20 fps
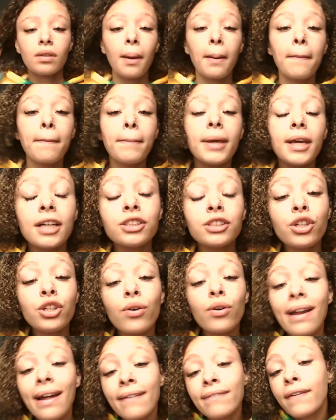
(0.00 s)
because you
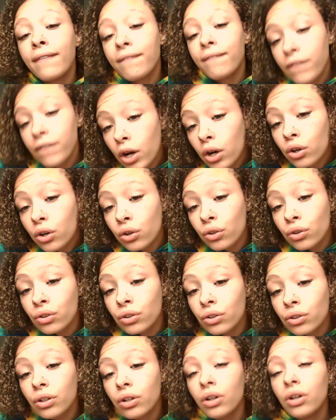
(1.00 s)
don't have a phone.
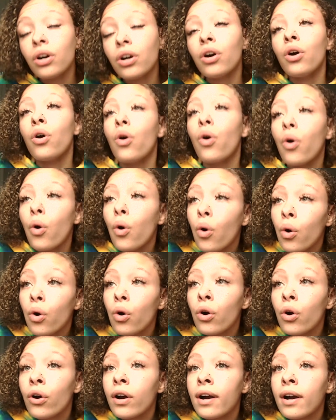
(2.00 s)

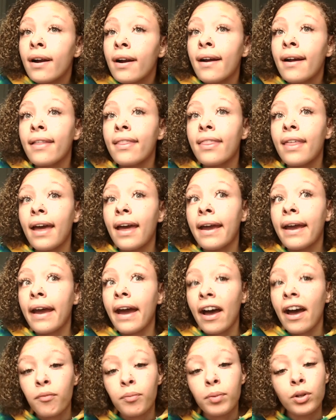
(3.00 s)
Or they
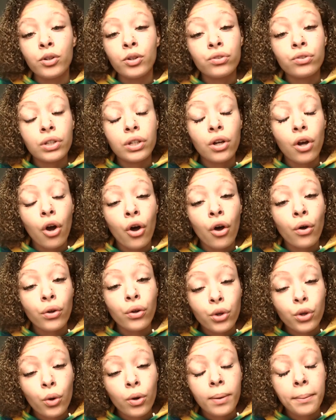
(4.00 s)
have been using all
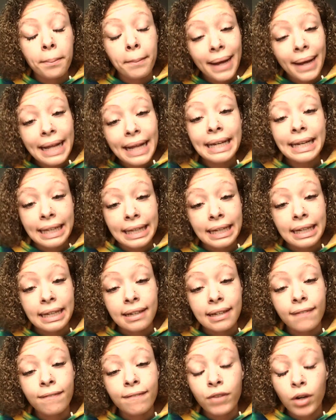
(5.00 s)
your money
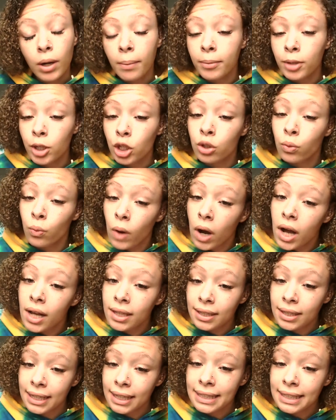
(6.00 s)
from your
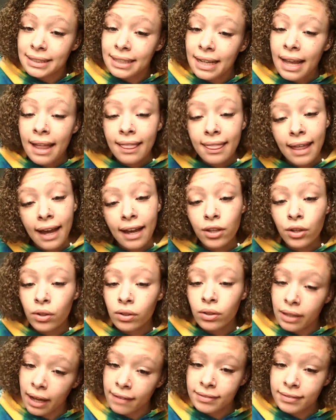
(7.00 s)
wallet that you
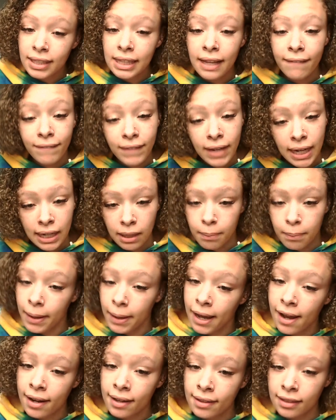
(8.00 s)
left in the fanny
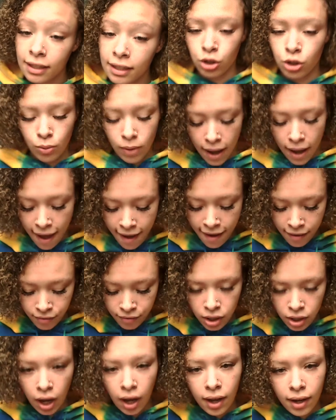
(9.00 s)
pack that you have
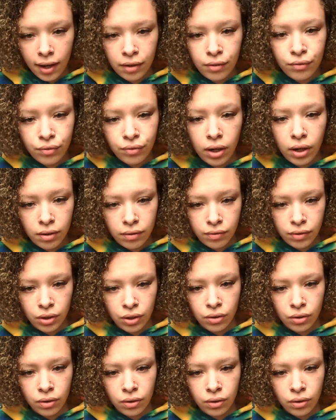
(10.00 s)
not in front of you.